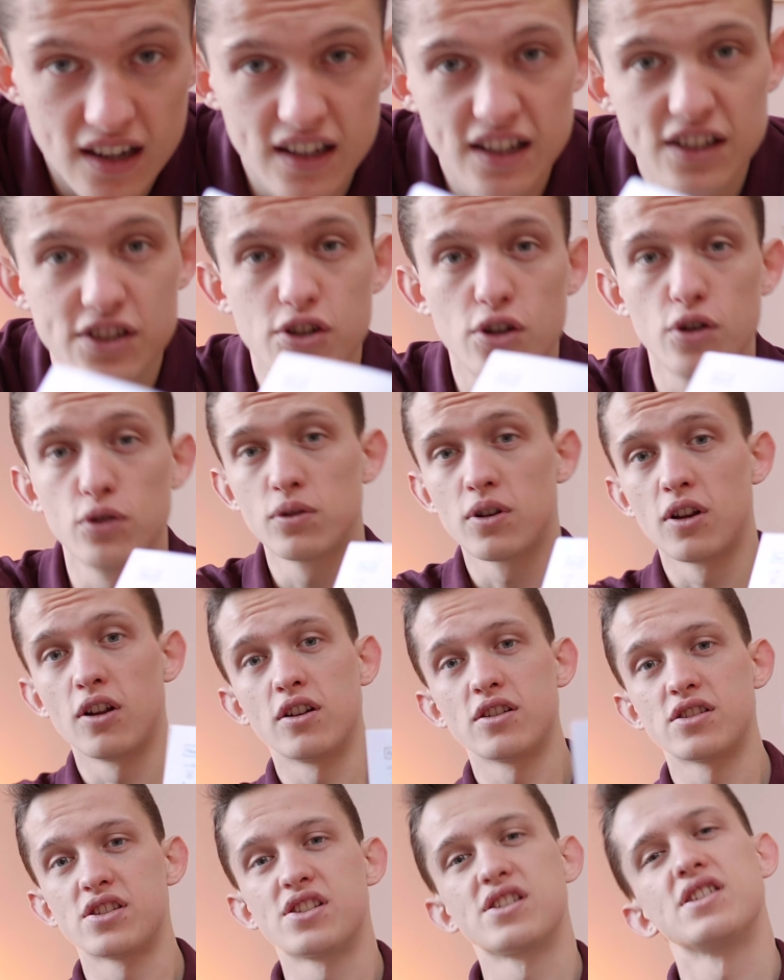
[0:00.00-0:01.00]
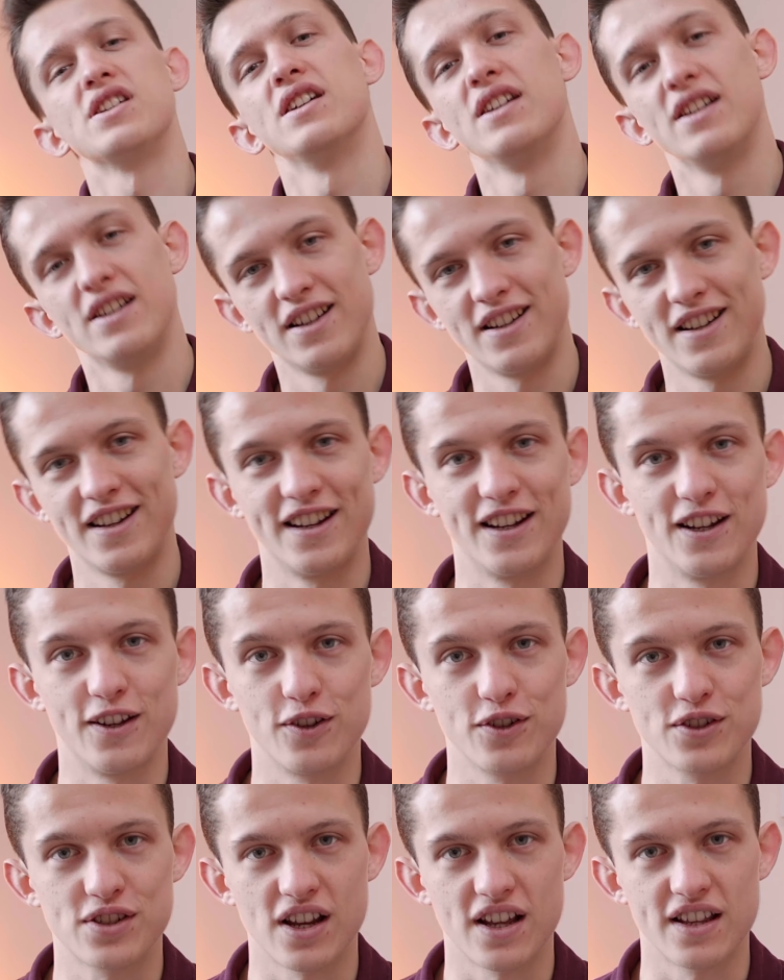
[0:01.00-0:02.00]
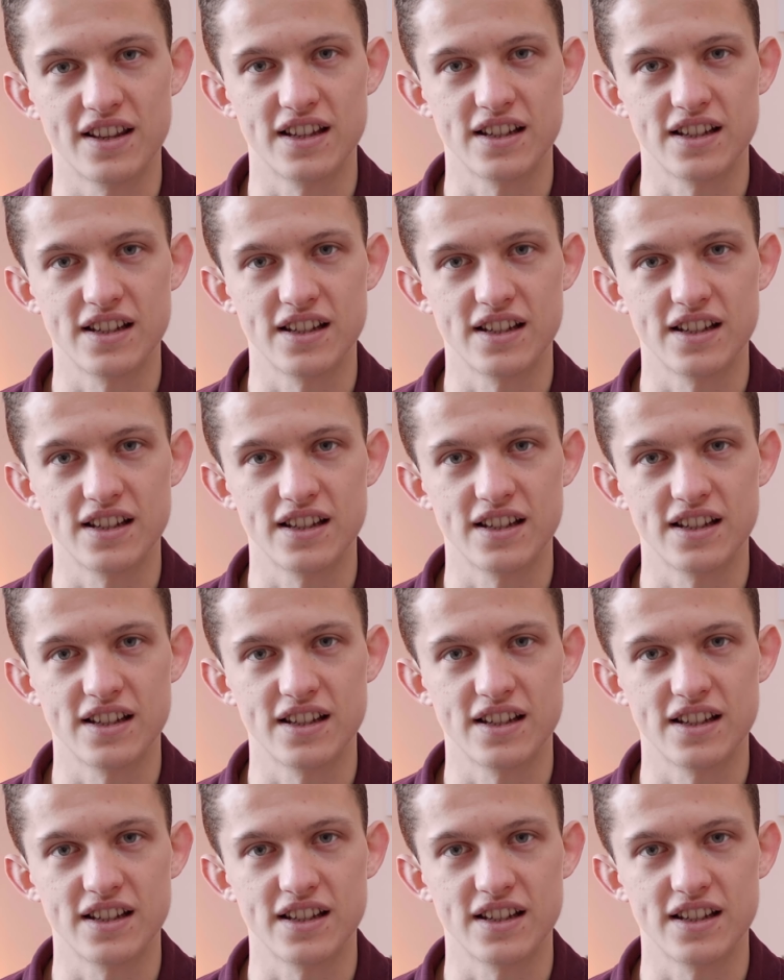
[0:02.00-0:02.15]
It's called Lost and it looks like